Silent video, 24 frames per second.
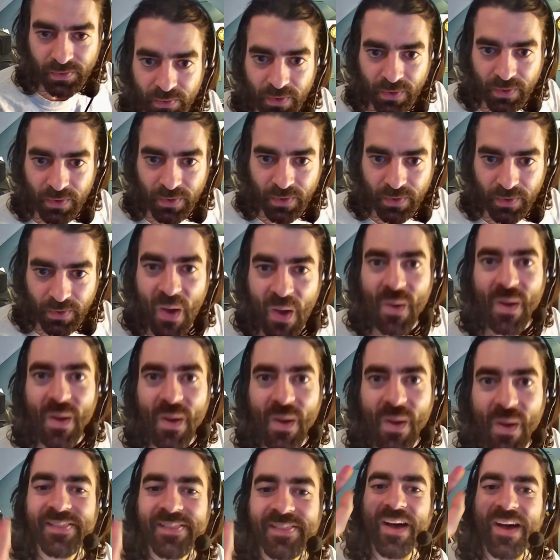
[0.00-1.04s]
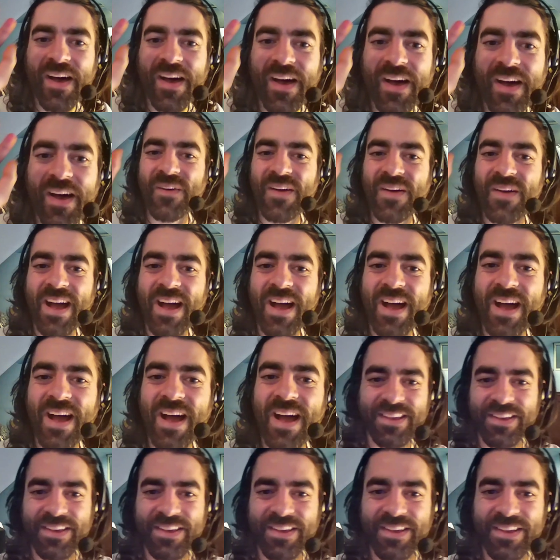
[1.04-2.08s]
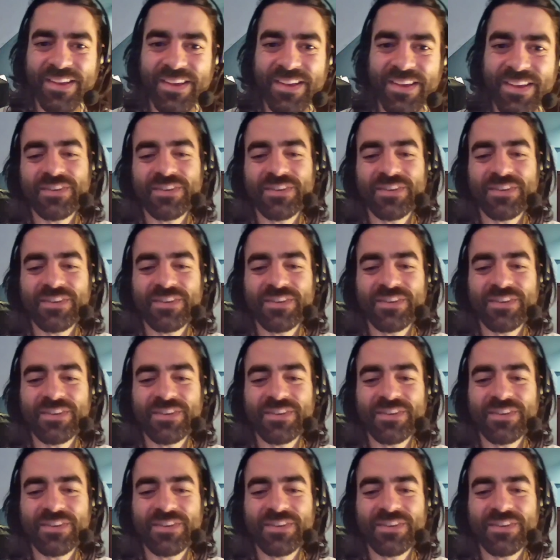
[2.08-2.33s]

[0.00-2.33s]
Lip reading: Oh, hello. How are you?